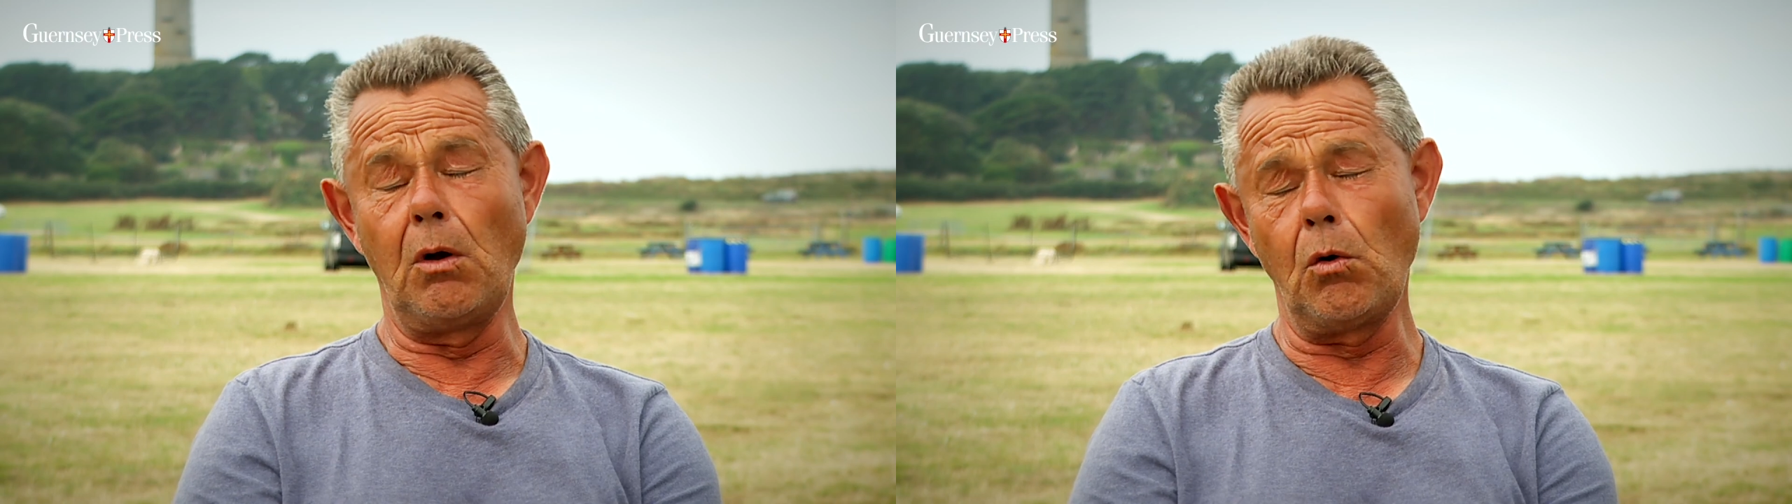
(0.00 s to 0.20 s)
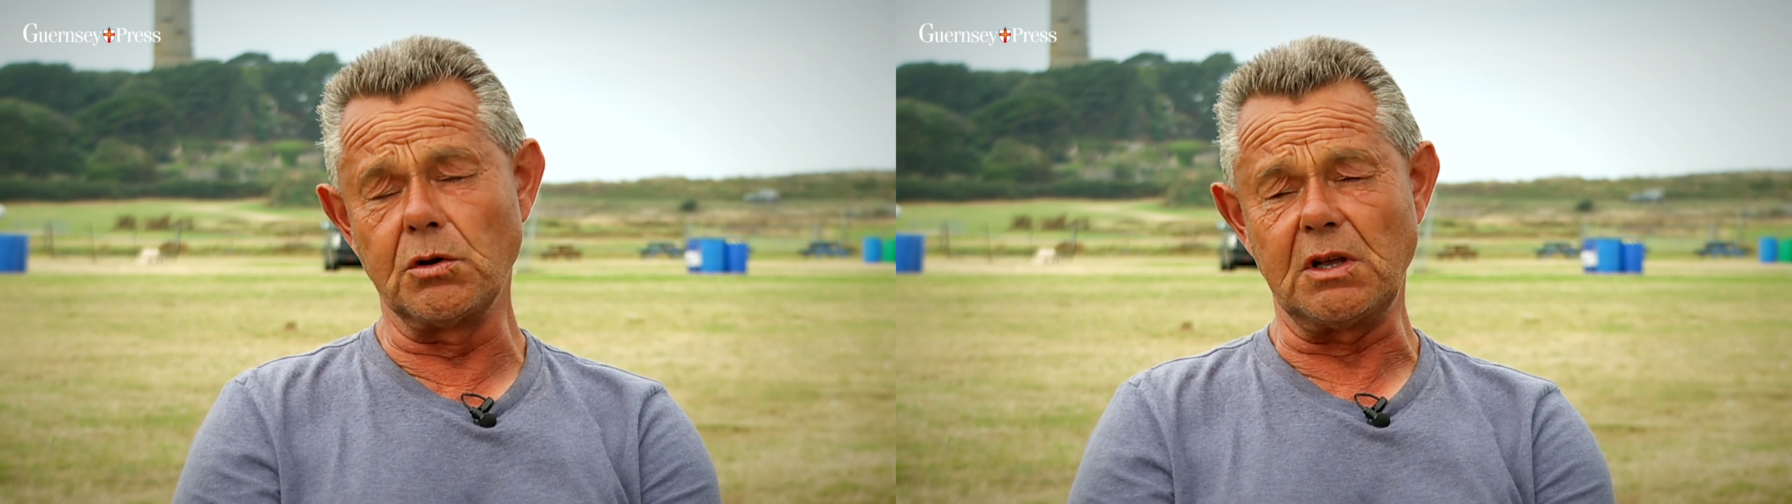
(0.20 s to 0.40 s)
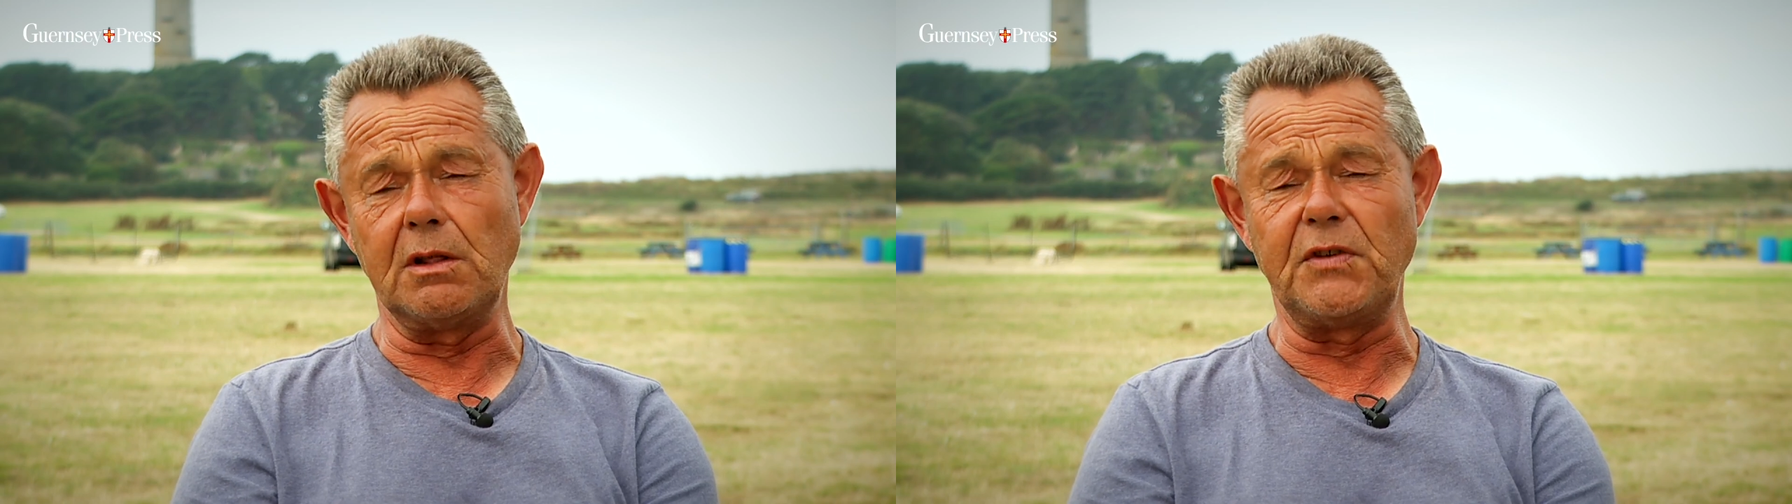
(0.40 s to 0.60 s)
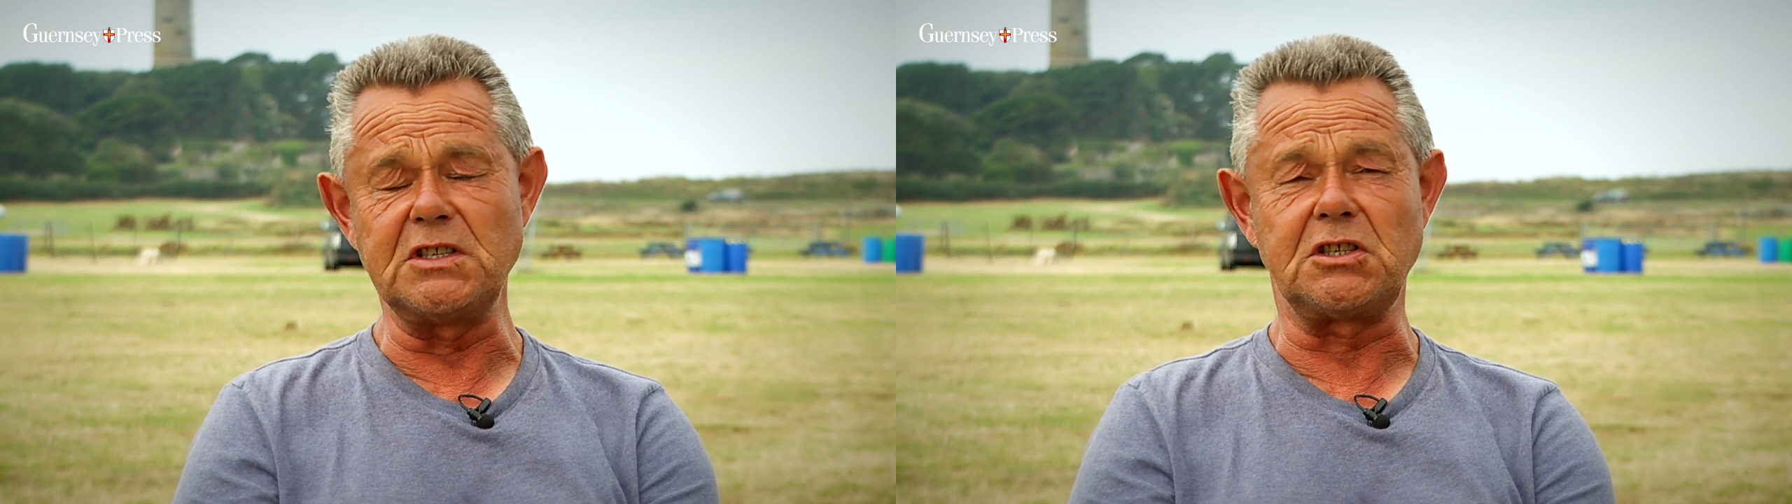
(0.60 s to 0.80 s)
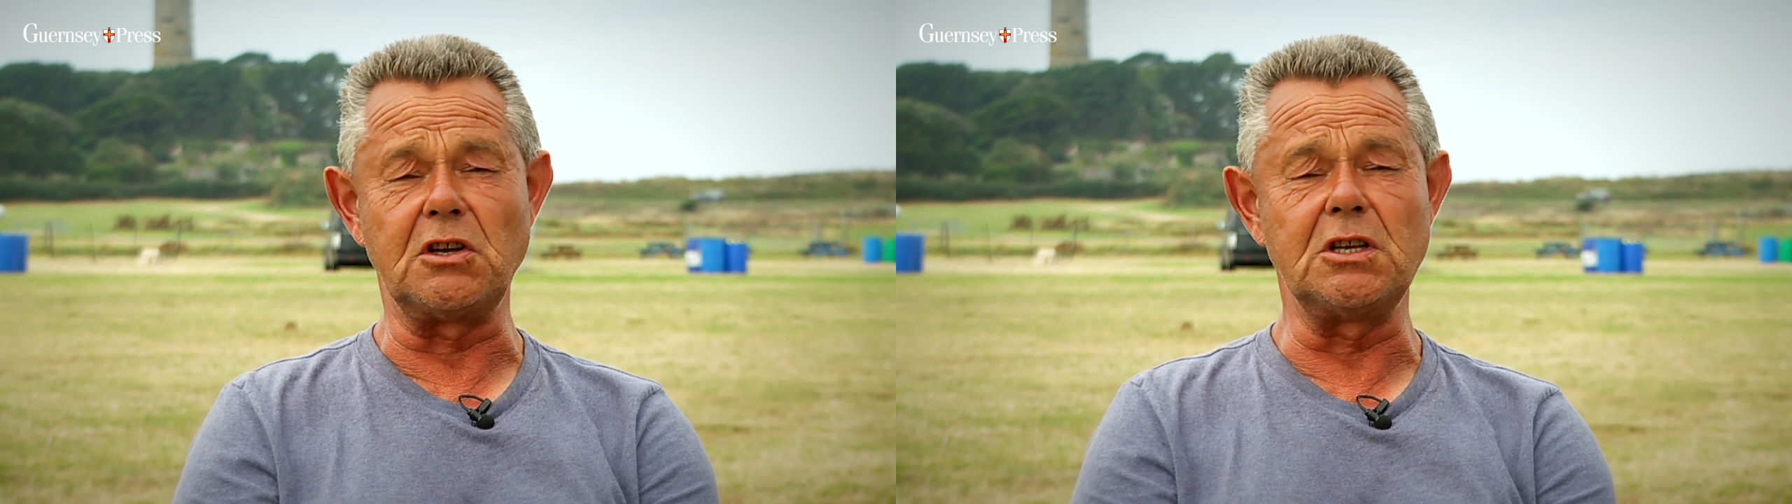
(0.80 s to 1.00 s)
also the
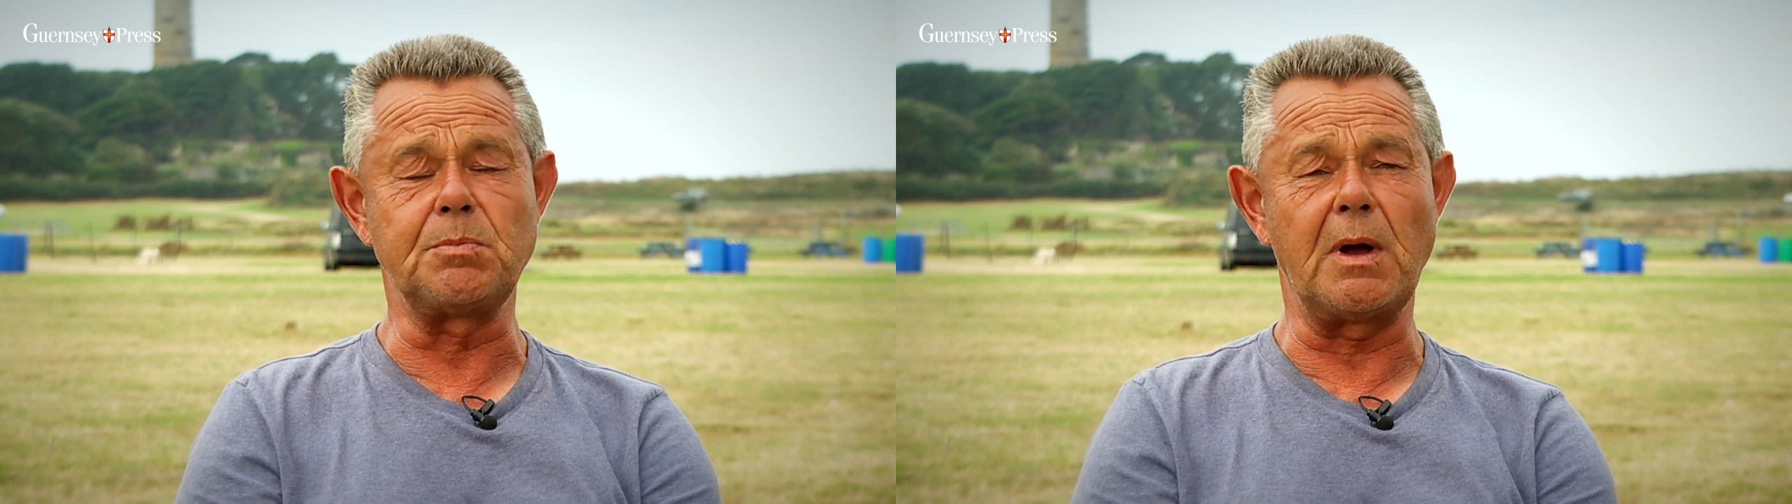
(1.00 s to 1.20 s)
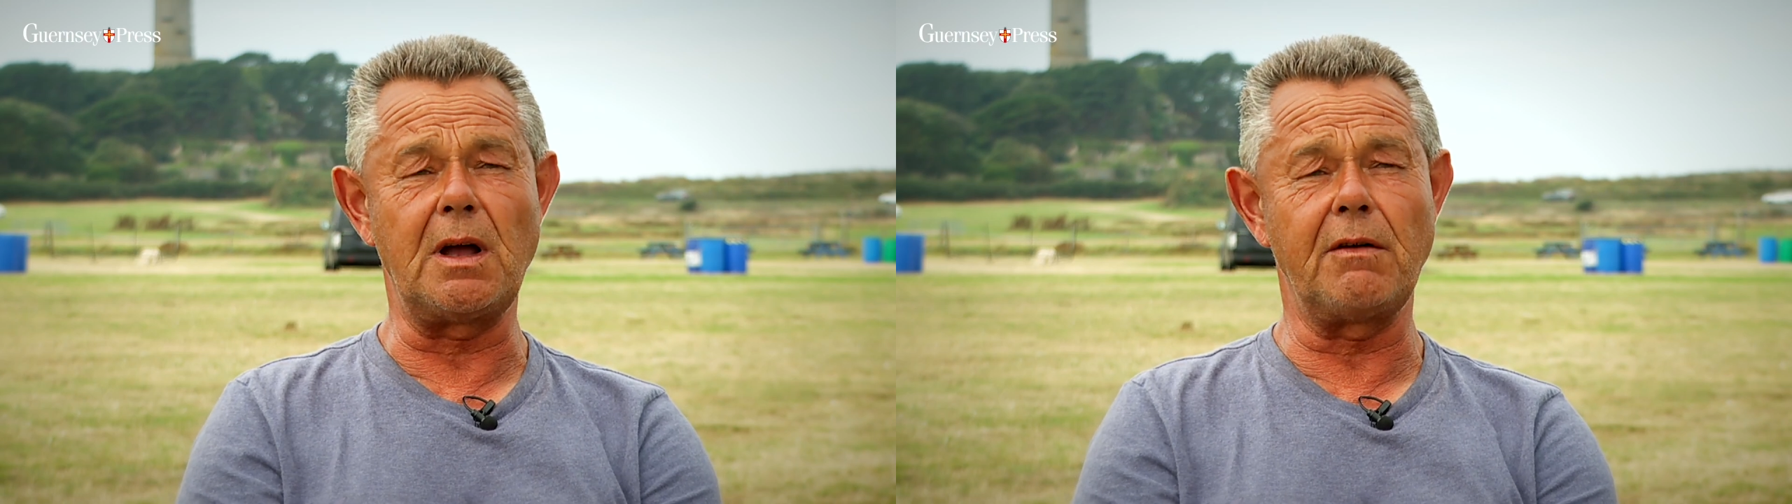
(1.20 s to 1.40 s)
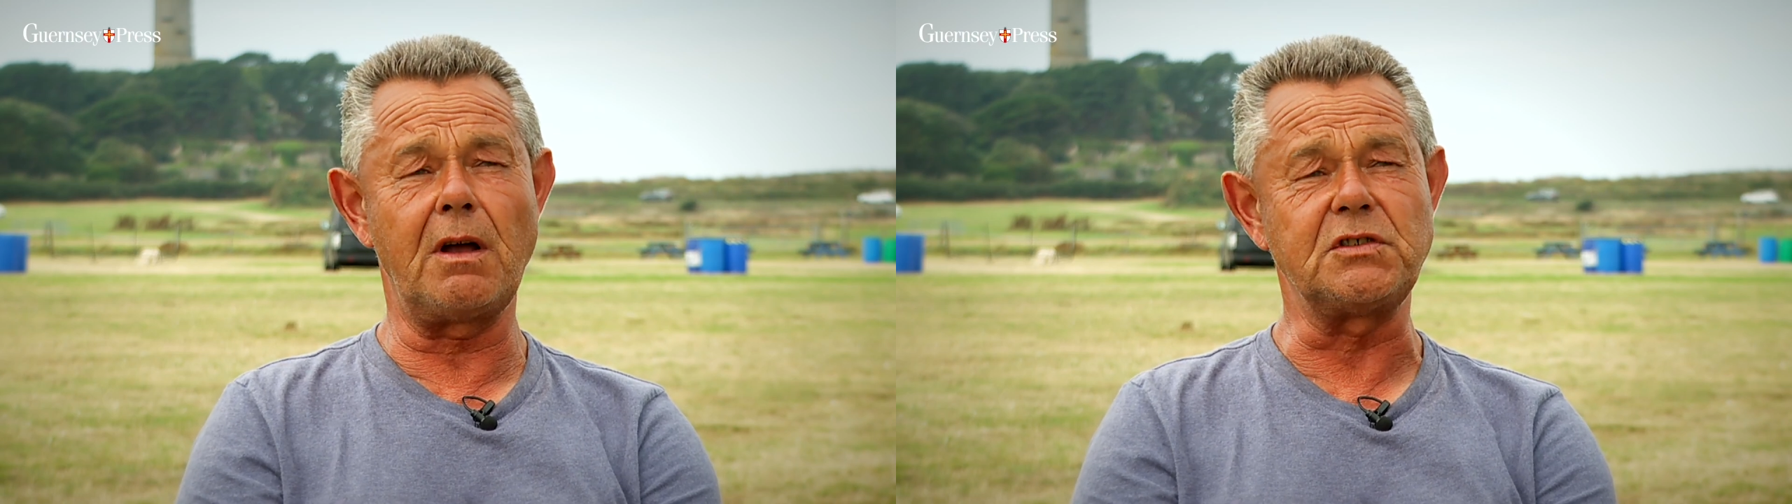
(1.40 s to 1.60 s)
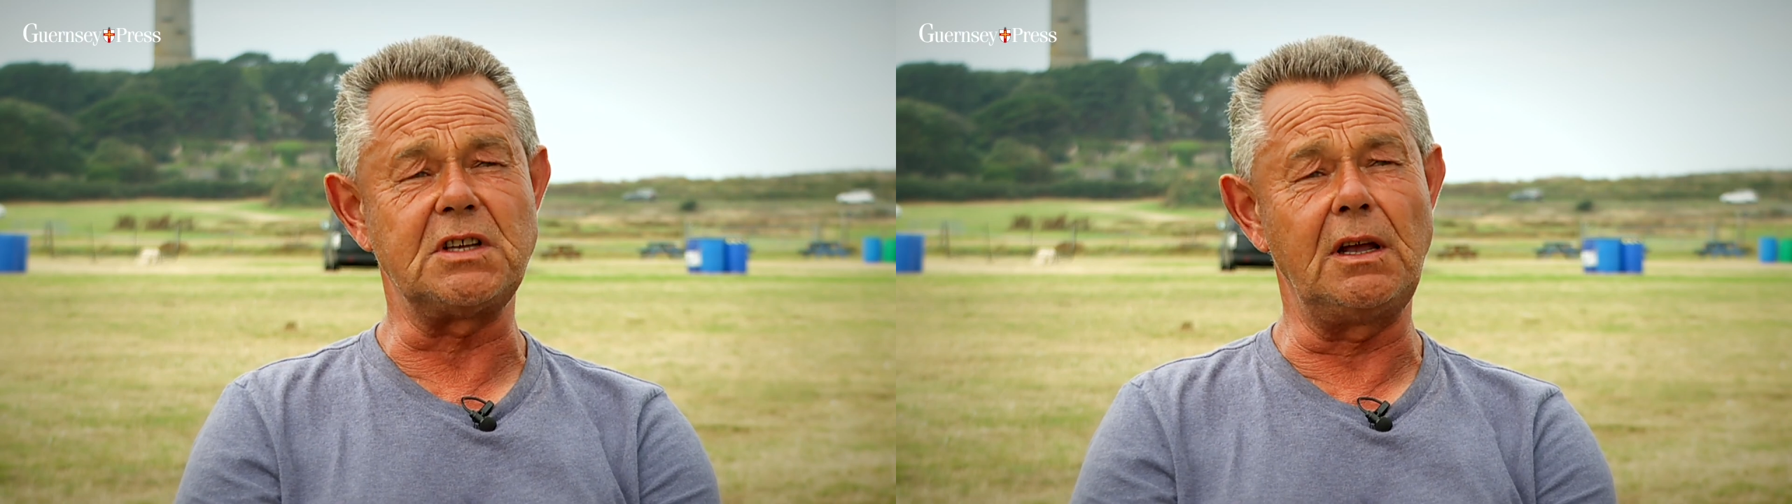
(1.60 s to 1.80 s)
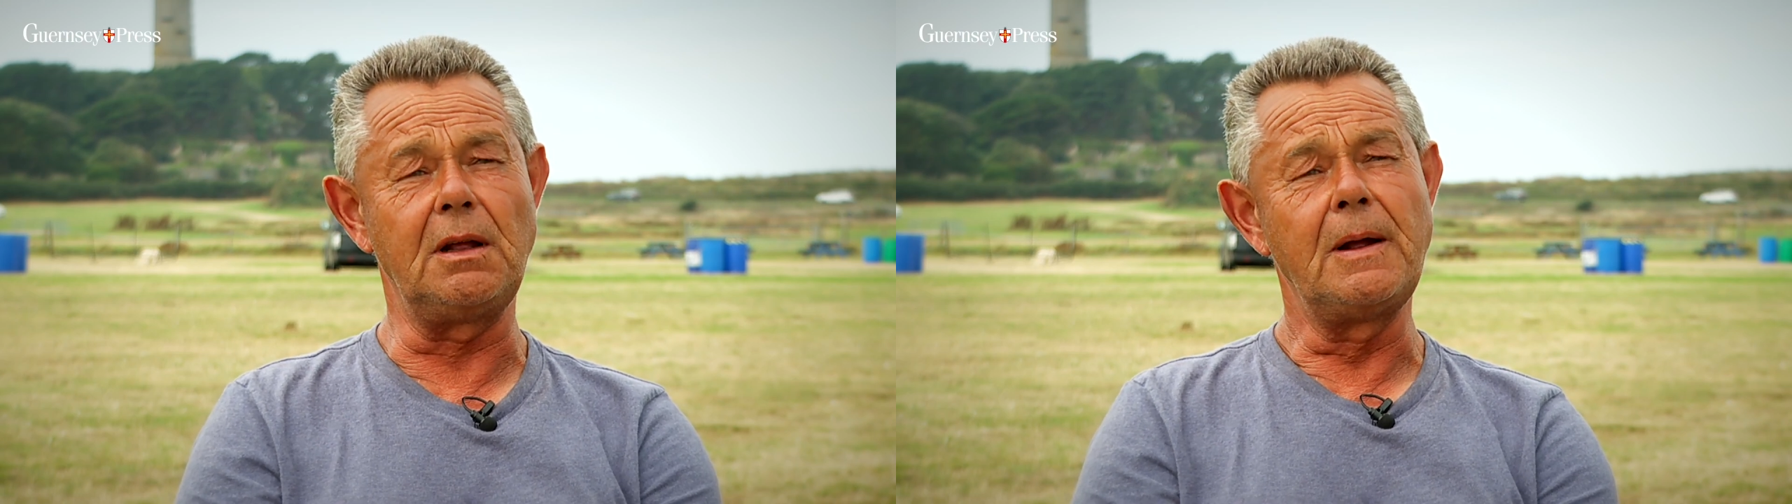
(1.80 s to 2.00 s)
visitors, but
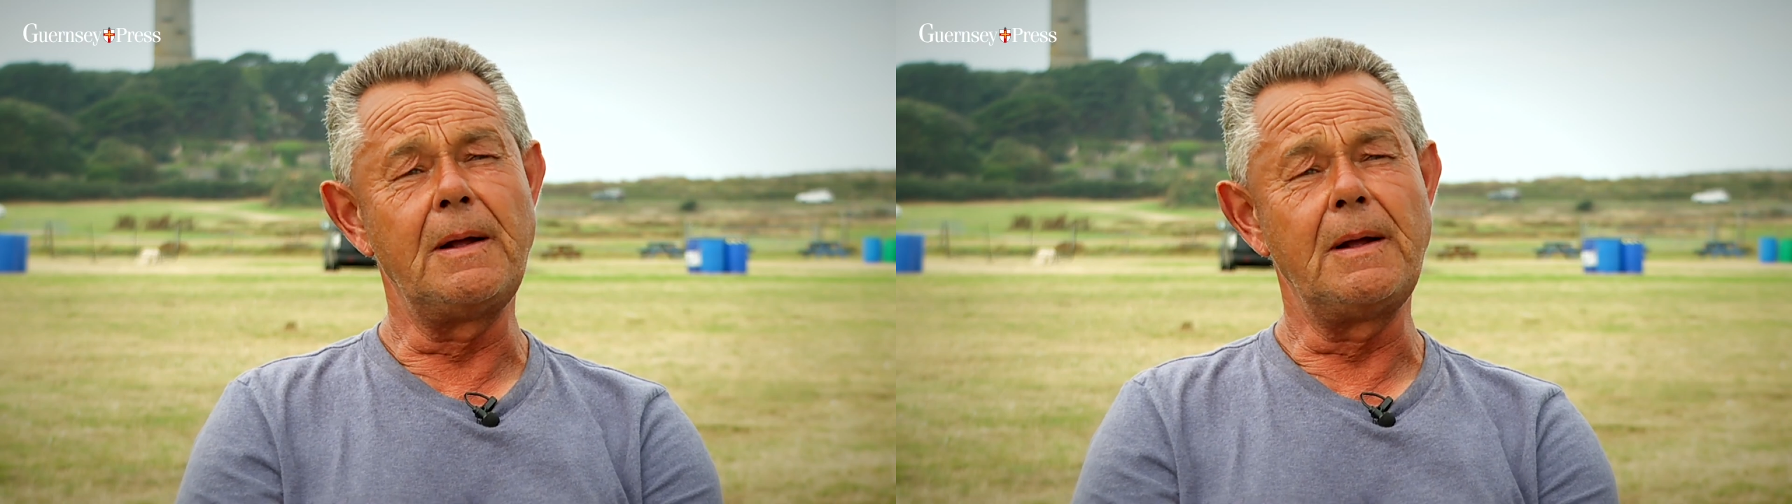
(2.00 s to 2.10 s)
obviously